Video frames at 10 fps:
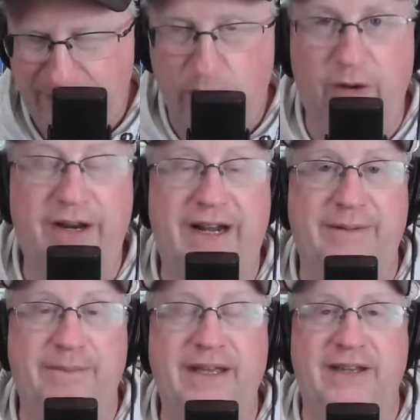What did I
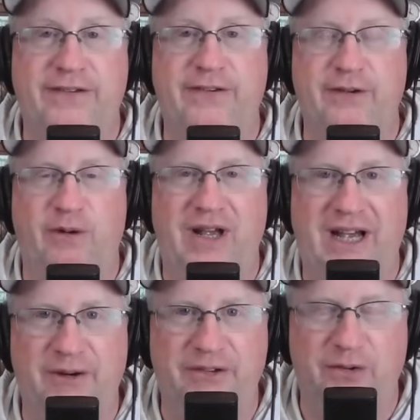miss while
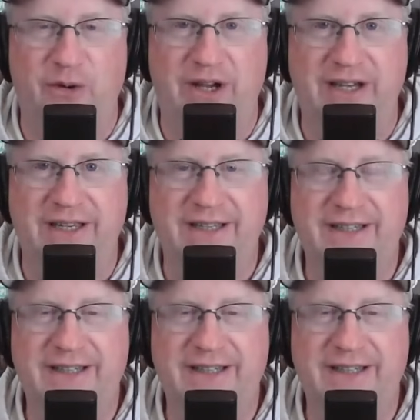I was away?